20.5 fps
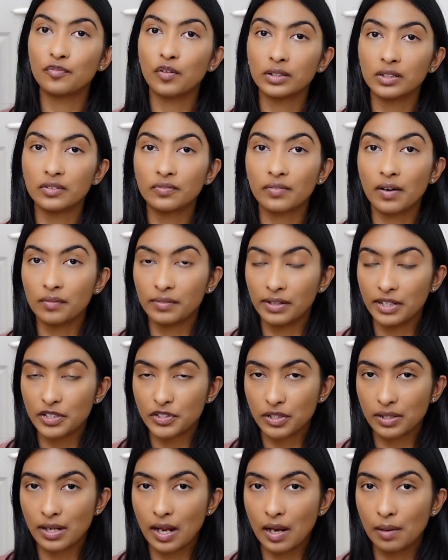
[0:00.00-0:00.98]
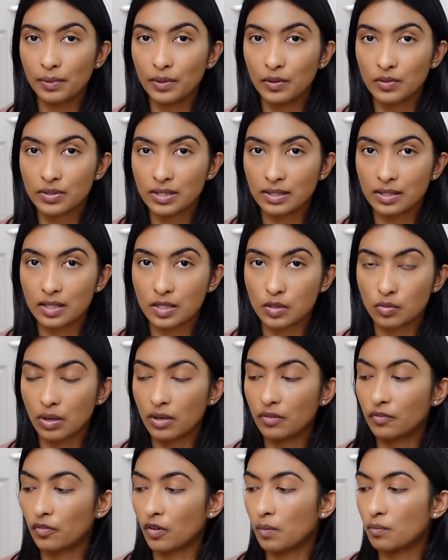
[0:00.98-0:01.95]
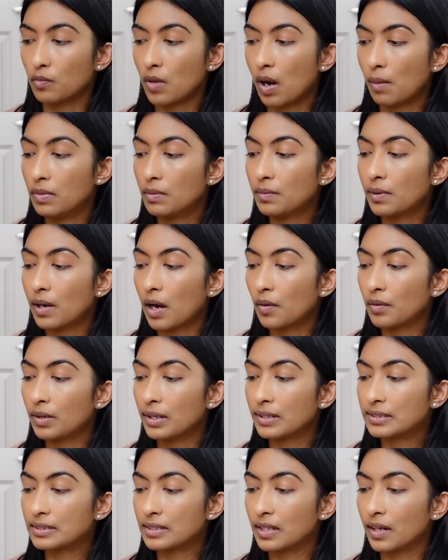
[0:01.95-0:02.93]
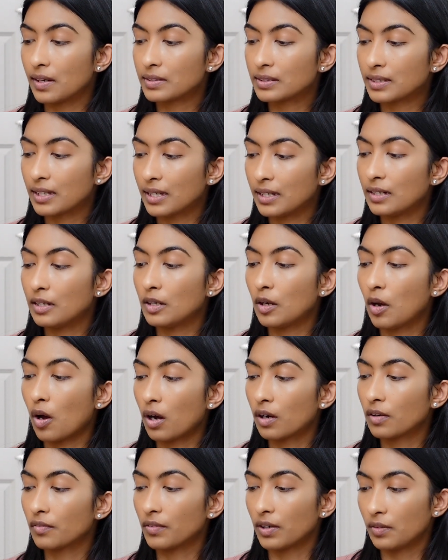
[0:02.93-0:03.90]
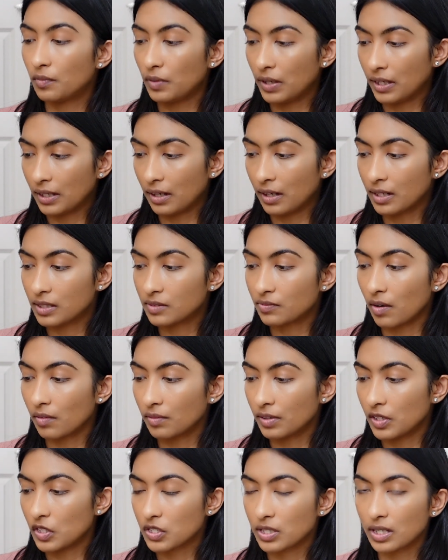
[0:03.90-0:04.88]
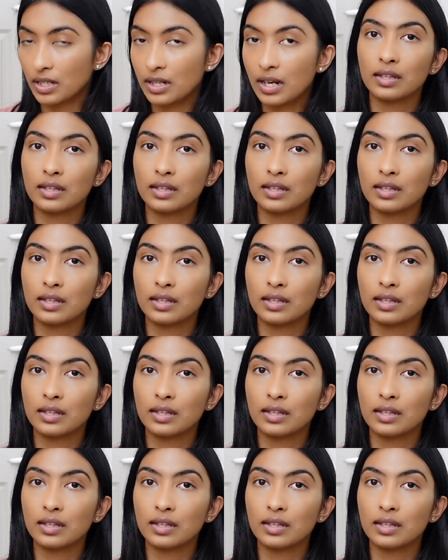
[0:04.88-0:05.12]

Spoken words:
For the foundation, I'll be using this one from Bobbi Brown. It's their Skin Long Wear Weightless Foundation.